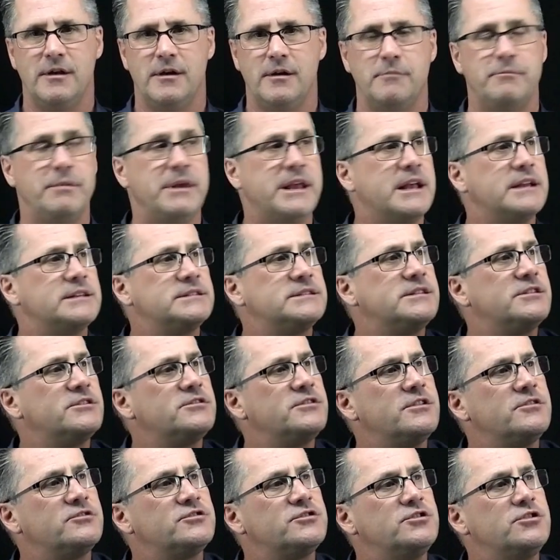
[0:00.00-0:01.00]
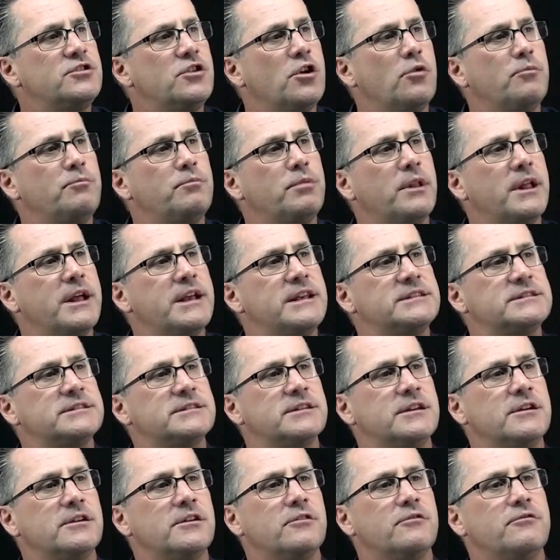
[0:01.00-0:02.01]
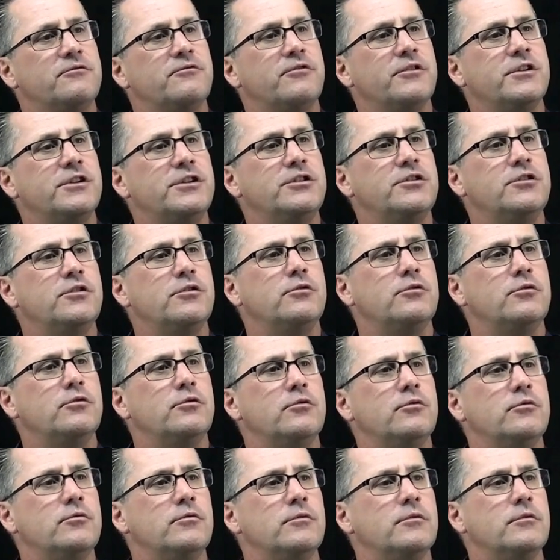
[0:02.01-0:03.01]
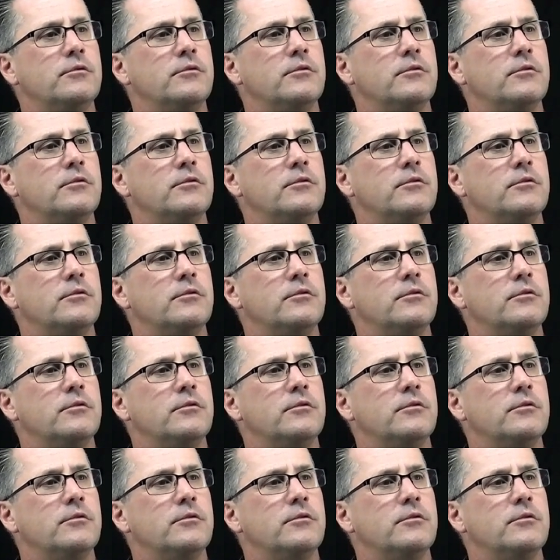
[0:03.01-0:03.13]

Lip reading: because then there's no place for you